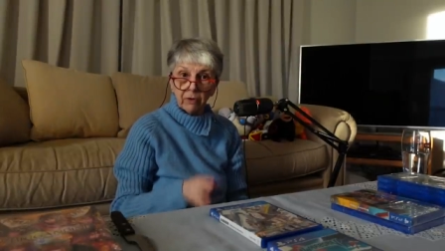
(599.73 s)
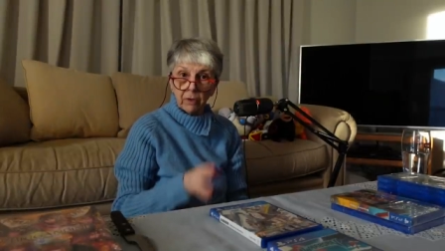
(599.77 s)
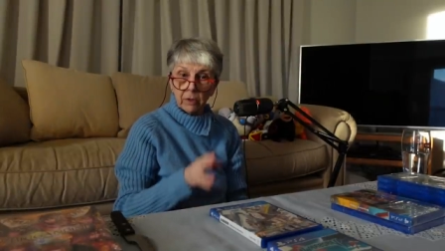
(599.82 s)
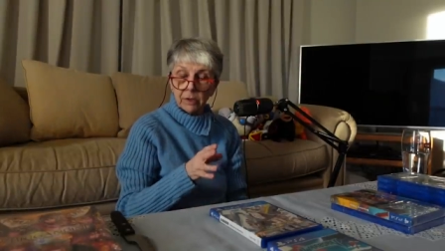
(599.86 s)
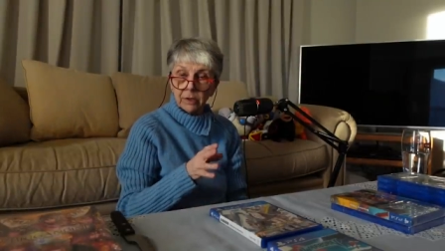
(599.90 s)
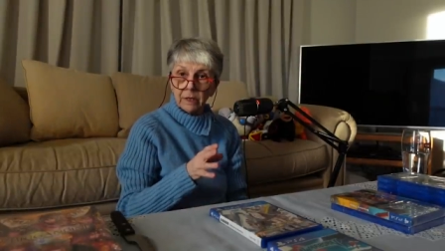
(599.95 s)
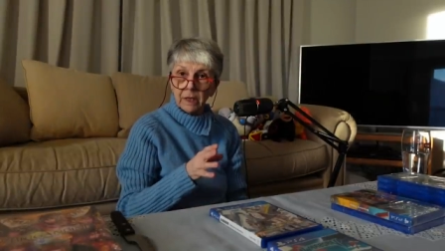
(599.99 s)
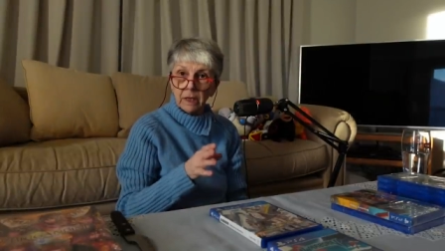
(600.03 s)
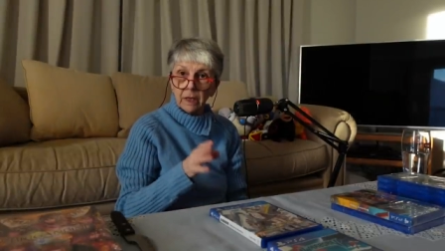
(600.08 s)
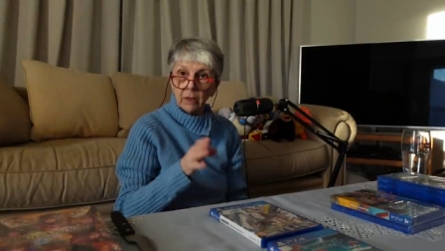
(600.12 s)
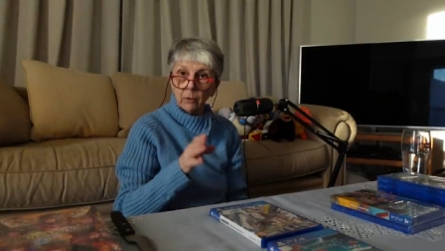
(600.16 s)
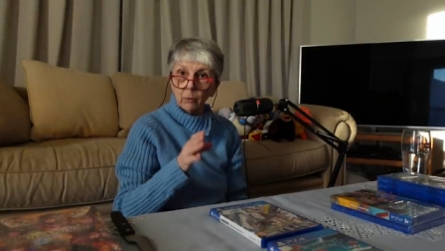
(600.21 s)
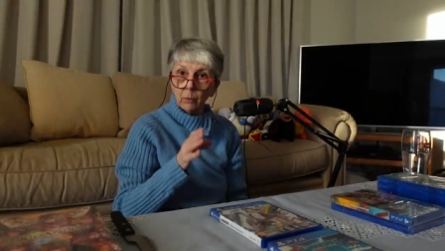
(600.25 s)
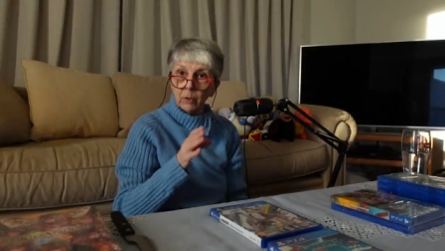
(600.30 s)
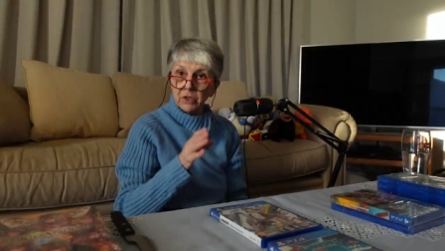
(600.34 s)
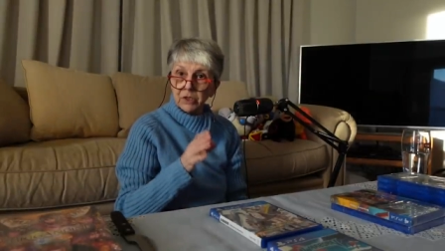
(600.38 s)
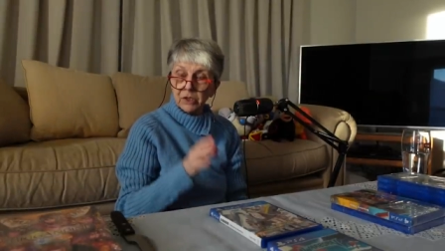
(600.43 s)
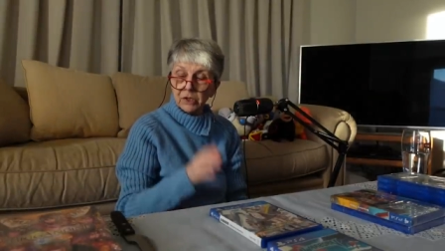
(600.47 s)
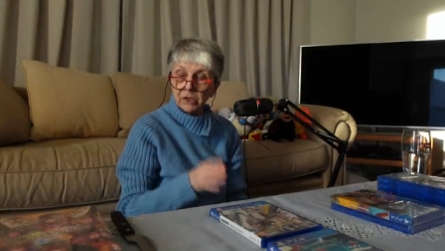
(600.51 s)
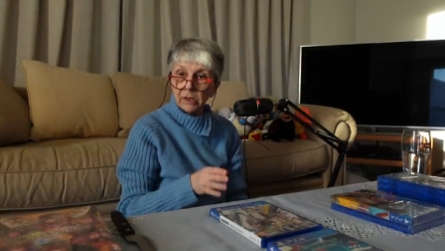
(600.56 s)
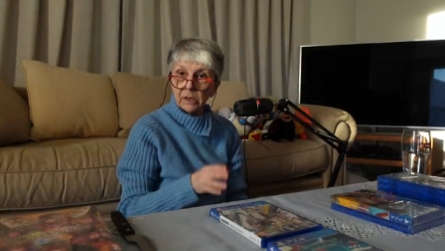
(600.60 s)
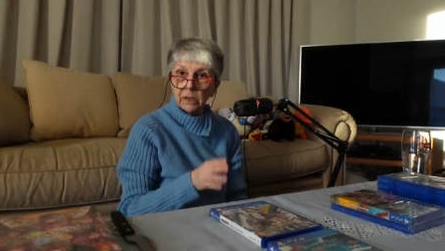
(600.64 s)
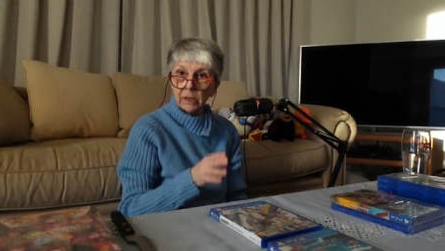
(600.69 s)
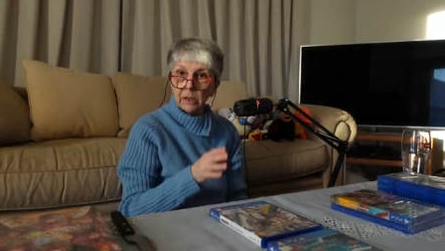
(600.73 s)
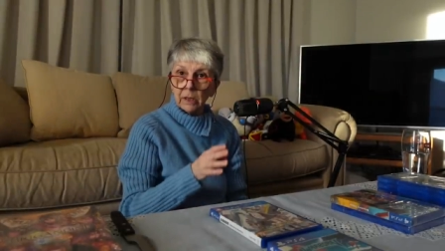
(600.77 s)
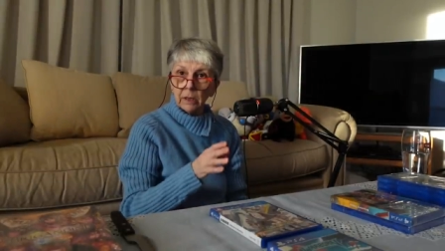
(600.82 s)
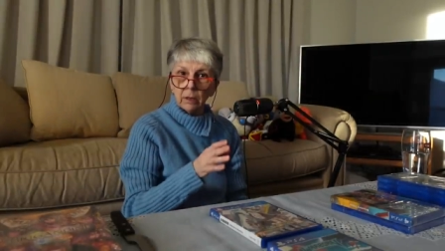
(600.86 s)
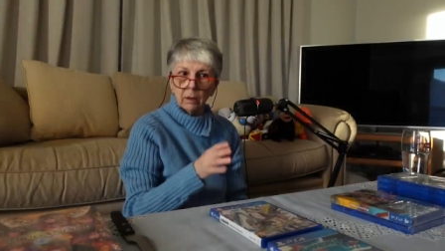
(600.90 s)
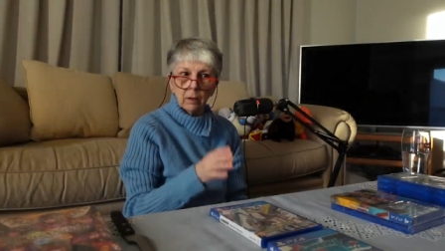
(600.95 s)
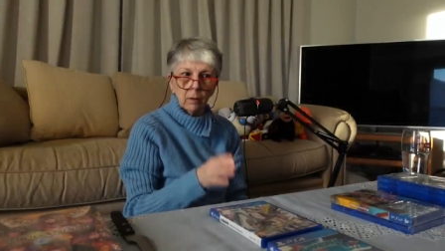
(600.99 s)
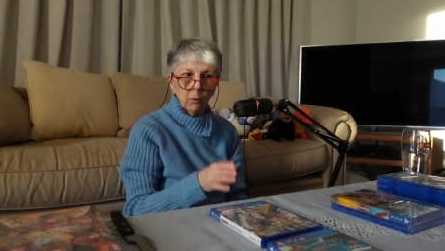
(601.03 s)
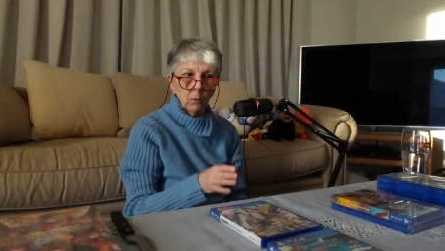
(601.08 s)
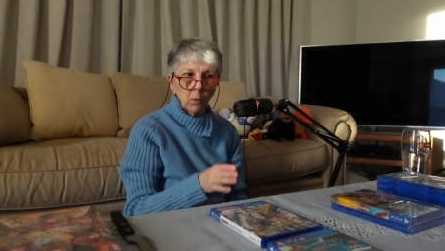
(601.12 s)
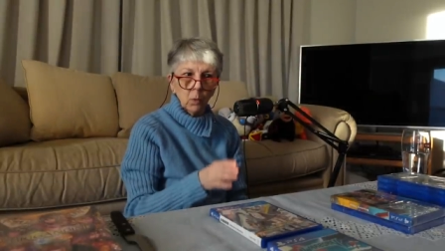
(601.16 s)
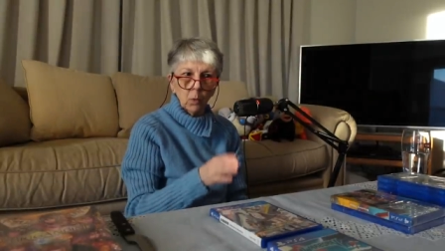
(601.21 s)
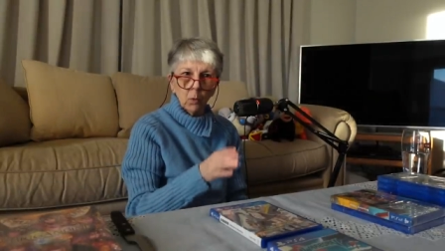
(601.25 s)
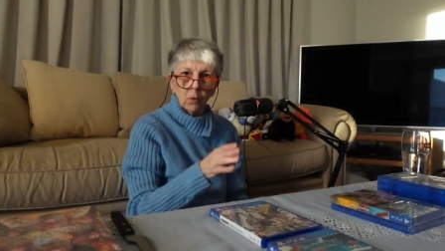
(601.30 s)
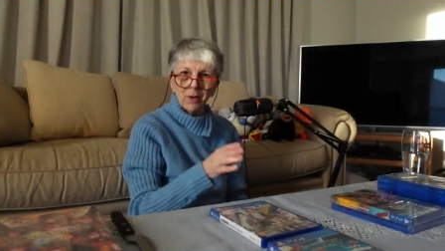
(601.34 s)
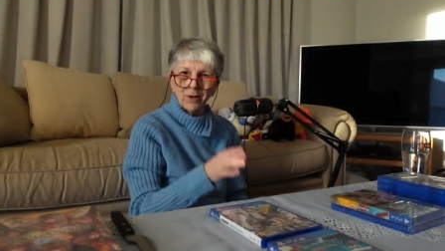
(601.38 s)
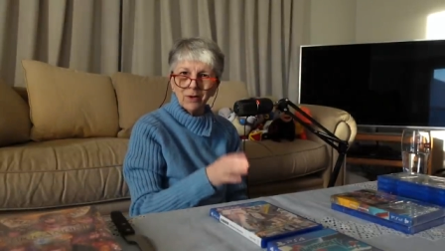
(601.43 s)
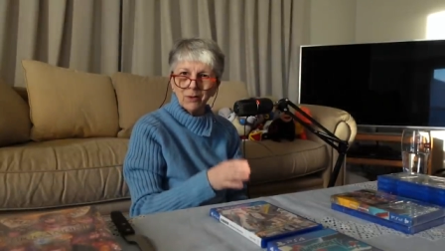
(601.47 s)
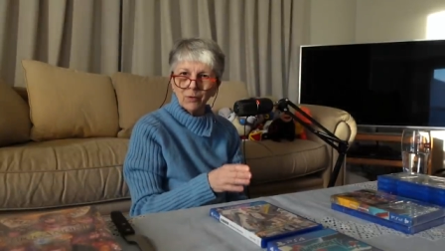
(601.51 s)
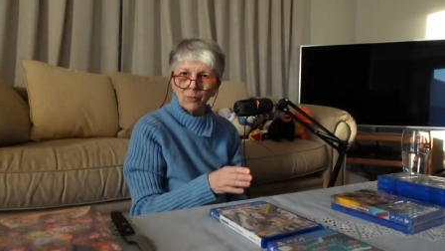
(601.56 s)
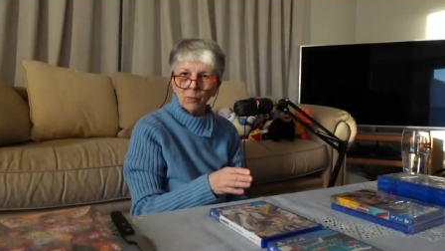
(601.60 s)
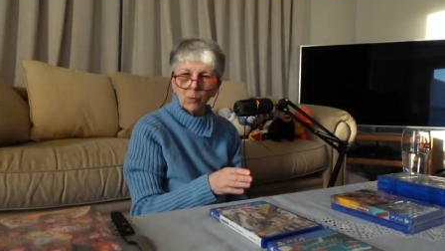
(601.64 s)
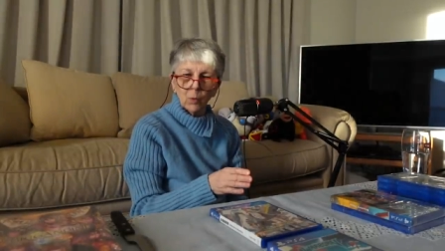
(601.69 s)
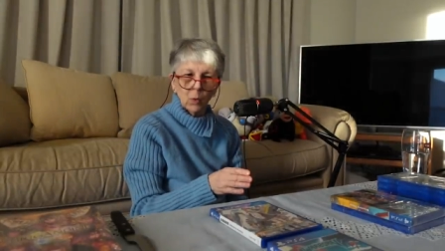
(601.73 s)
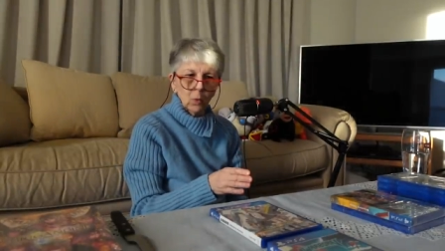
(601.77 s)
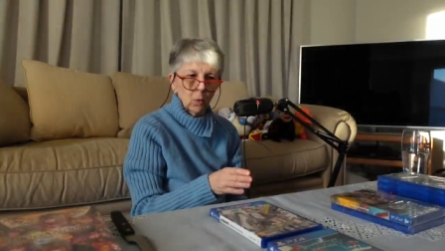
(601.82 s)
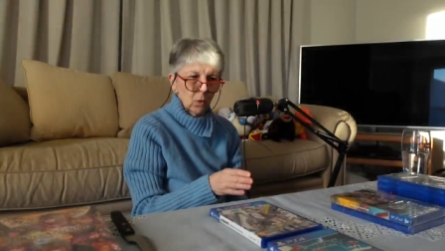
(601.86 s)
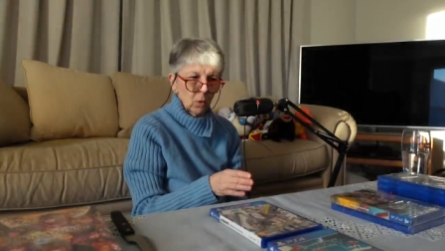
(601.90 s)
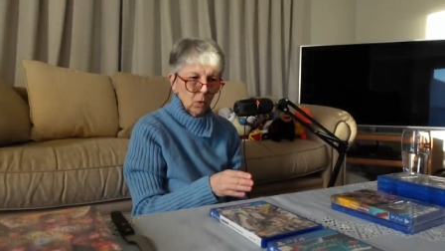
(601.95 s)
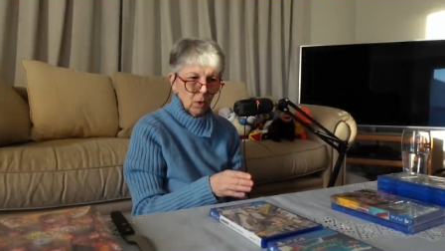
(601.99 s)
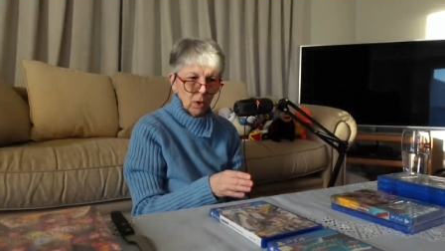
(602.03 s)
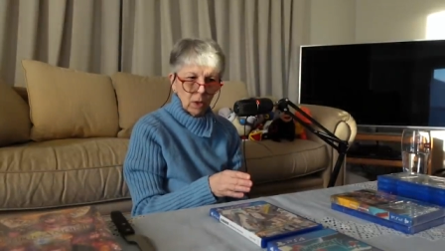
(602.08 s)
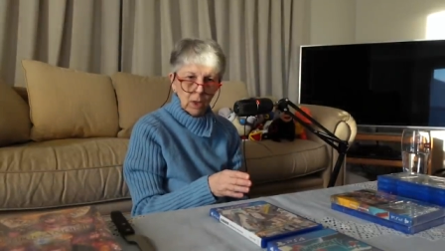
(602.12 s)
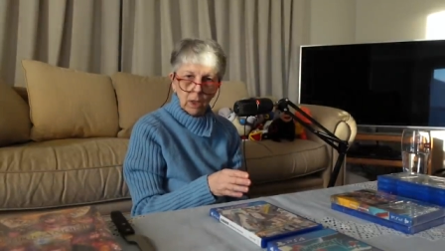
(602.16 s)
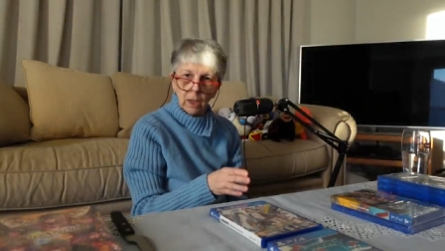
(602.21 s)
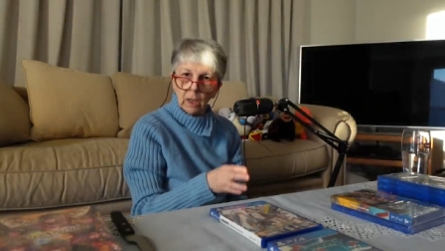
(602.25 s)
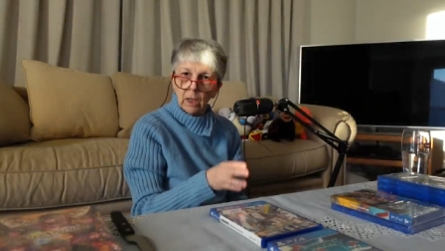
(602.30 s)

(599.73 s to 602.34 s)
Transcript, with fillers: I think we're seeing more and more